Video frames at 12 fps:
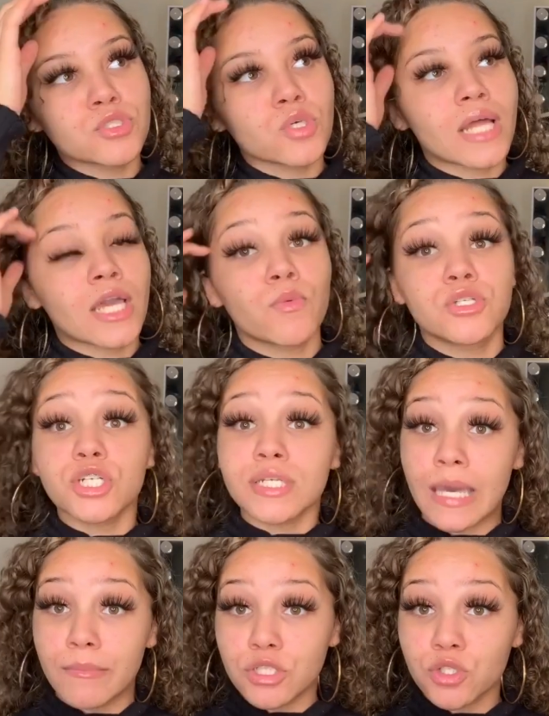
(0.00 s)
So like with your
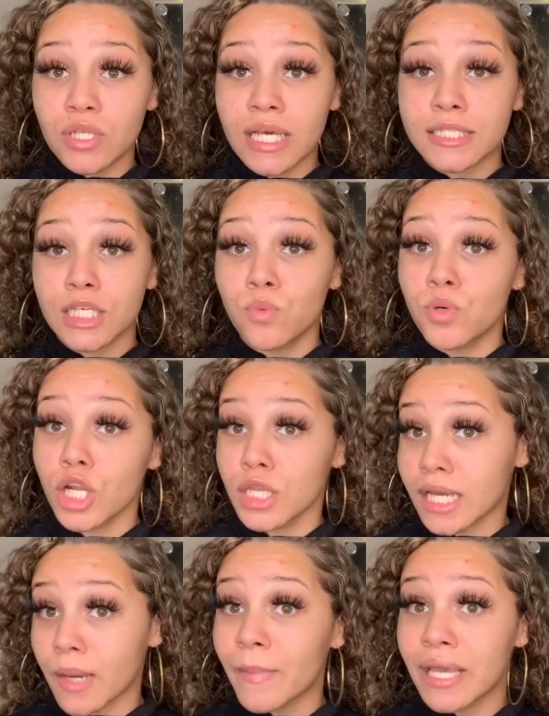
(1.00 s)
chemistry, let's say you put on
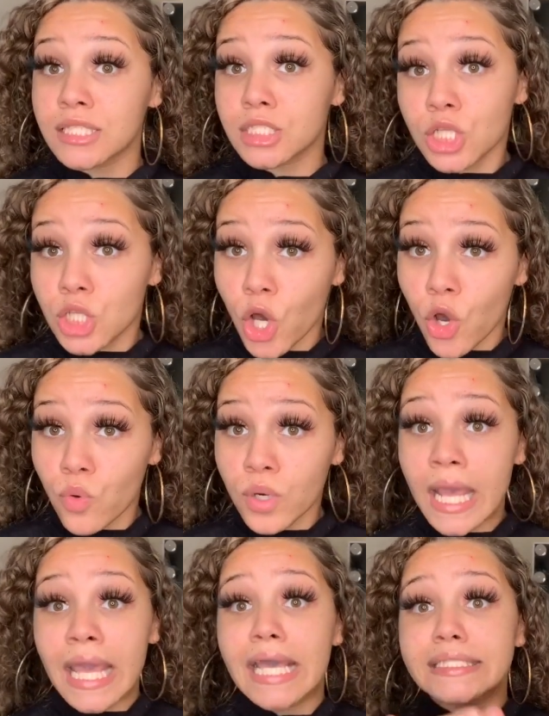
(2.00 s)
like a men's cologne,
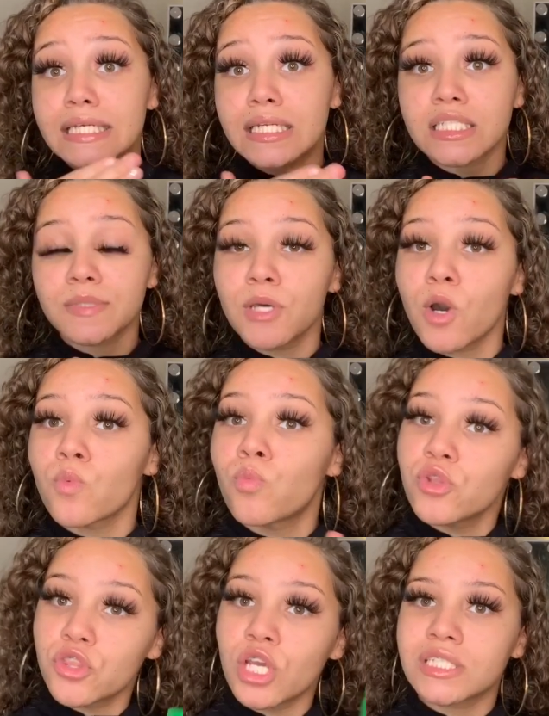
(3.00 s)
it's gonna smell
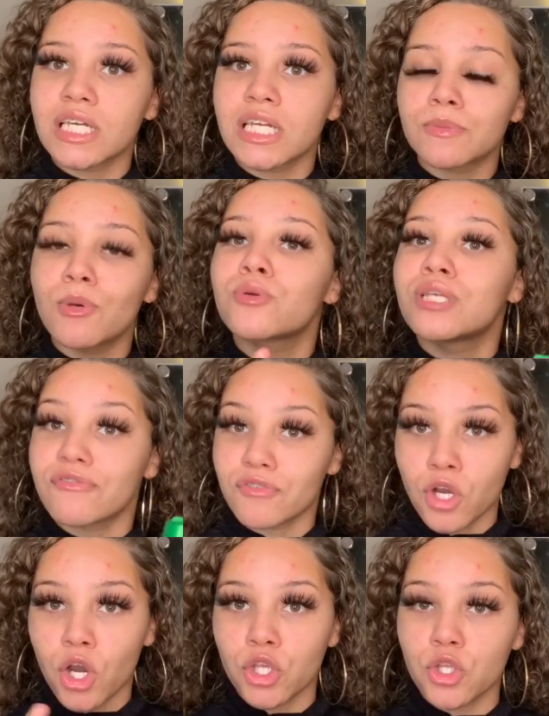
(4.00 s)
it's gonna smell
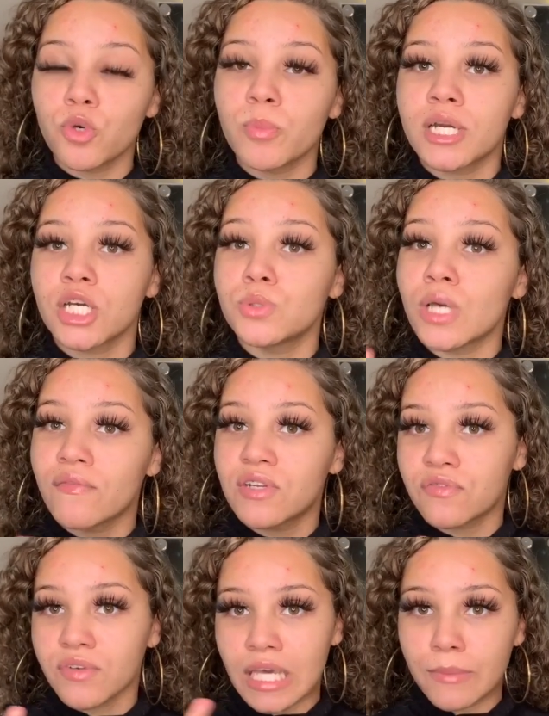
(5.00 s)
different on you because you have a
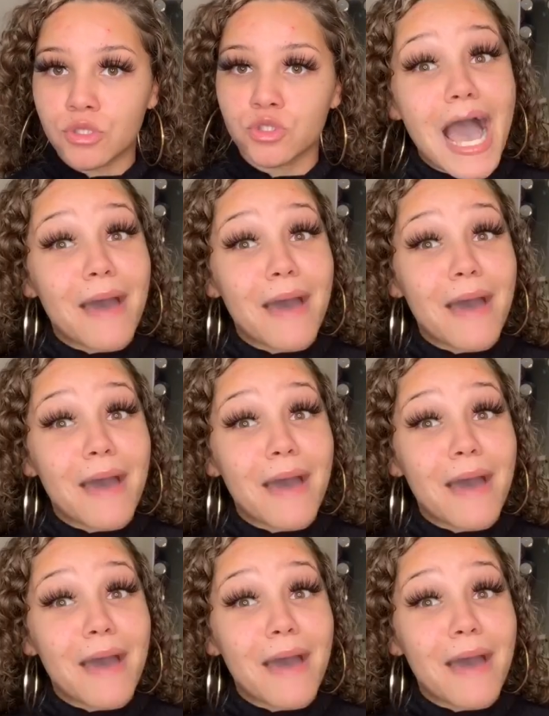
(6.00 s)
different chemistry.